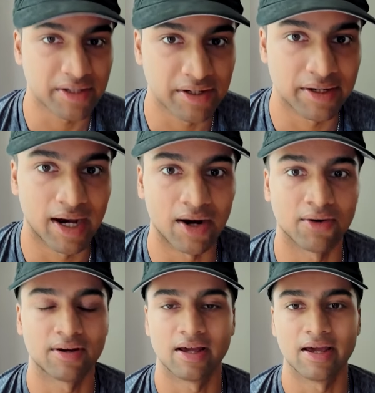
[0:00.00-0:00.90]
a year
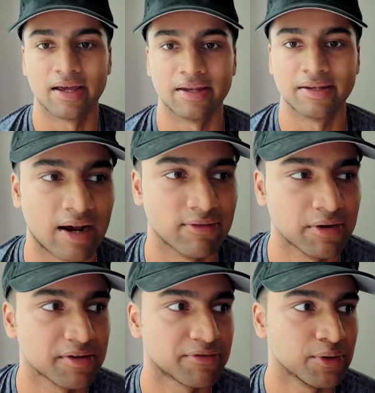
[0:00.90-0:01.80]
now, and I've
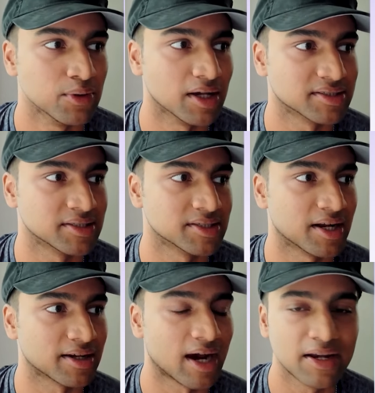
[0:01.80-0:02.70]
learned a few lessons that
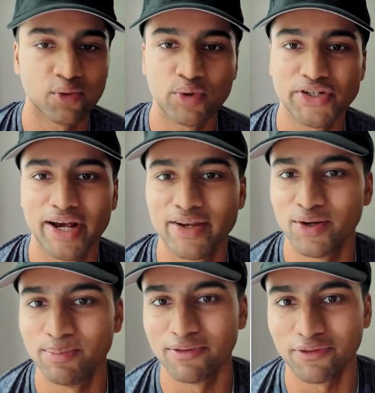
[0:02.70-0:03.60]
I kind of wish I knew
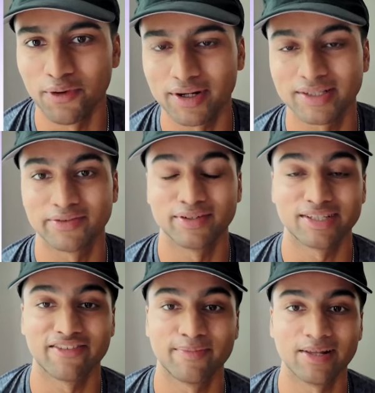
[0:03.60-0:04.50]
before because it would have
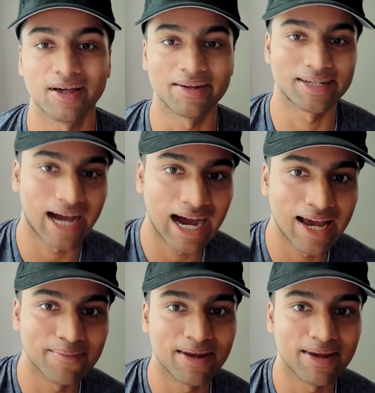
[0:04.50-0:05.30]
saved me a lot of time